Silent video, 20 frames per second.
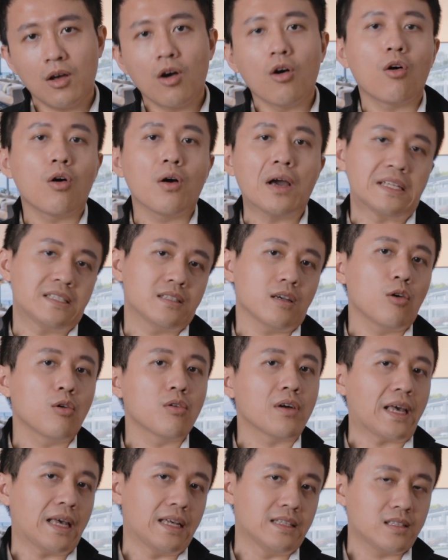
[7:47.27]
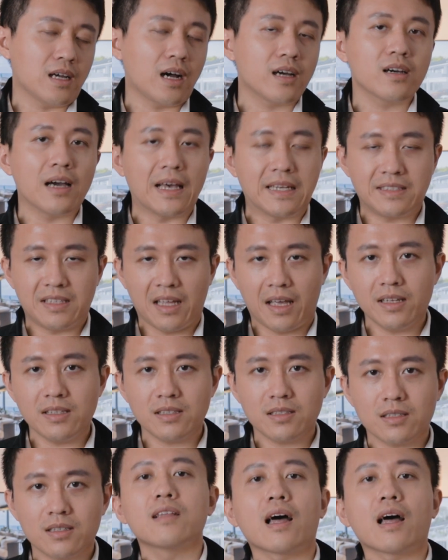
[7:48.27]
or its own entire estate,